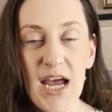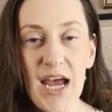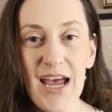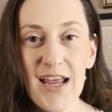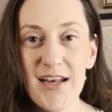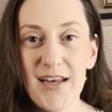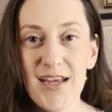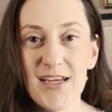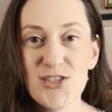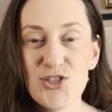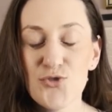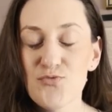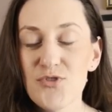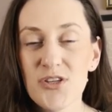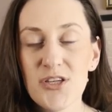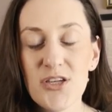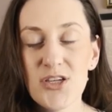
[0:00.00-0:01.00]
And it's a
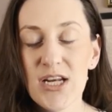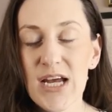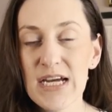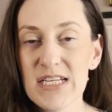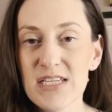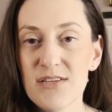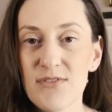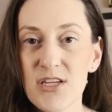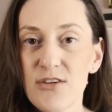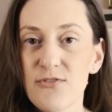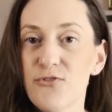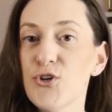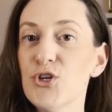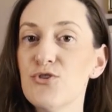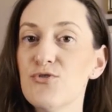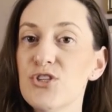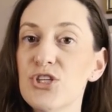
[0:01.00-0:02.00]
really good activity for
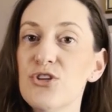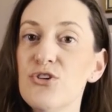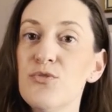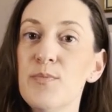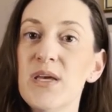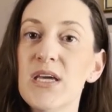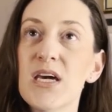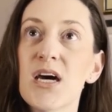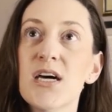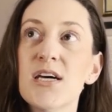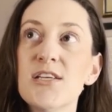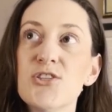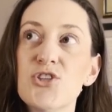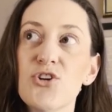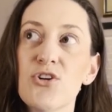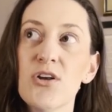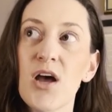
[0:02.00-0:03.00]
you too,
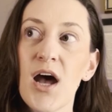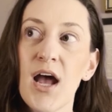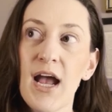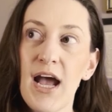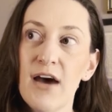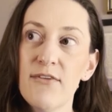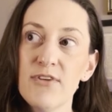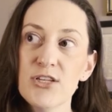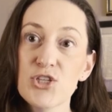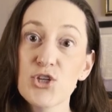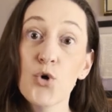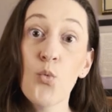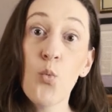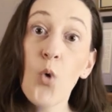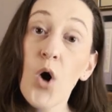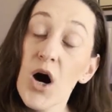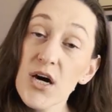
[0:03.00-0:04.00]
because you're not having to
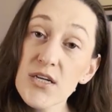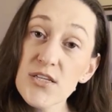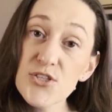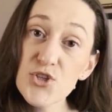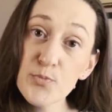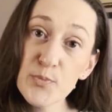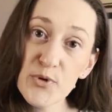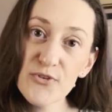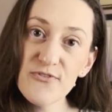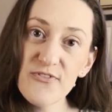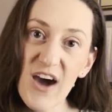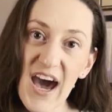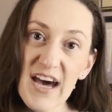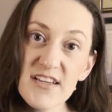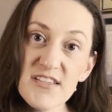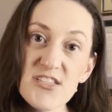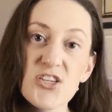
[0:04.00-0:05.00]
walk super
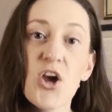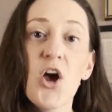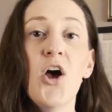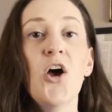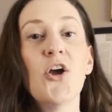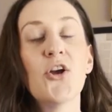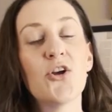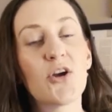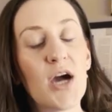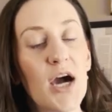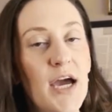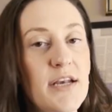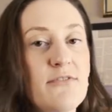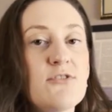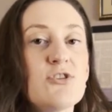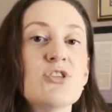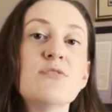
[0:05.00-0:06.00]
fast. You're
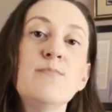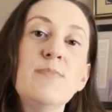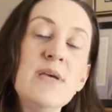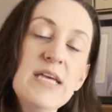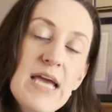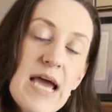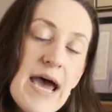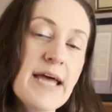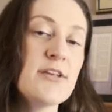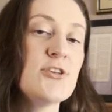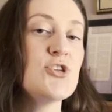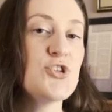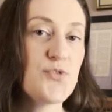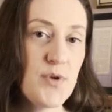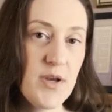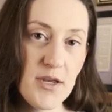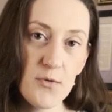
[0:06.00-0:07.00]
kind of just
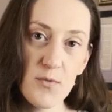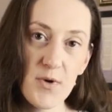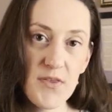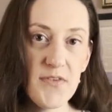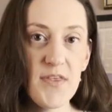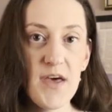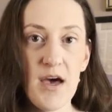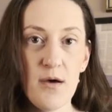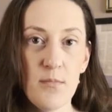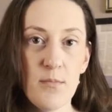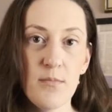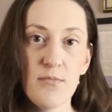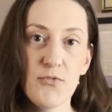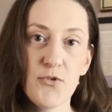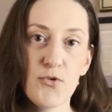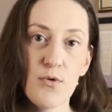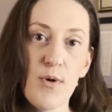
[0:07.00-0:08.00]
meandering with
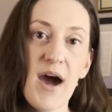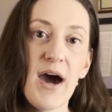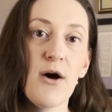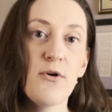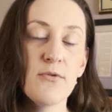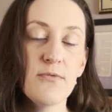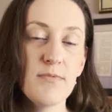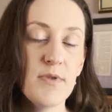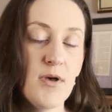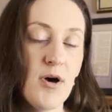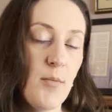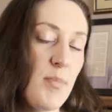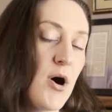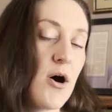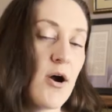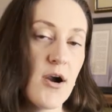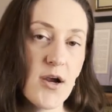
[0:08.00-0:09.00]
them throughout a
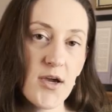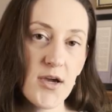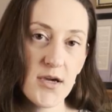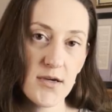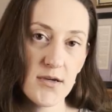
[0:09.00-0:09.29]
park.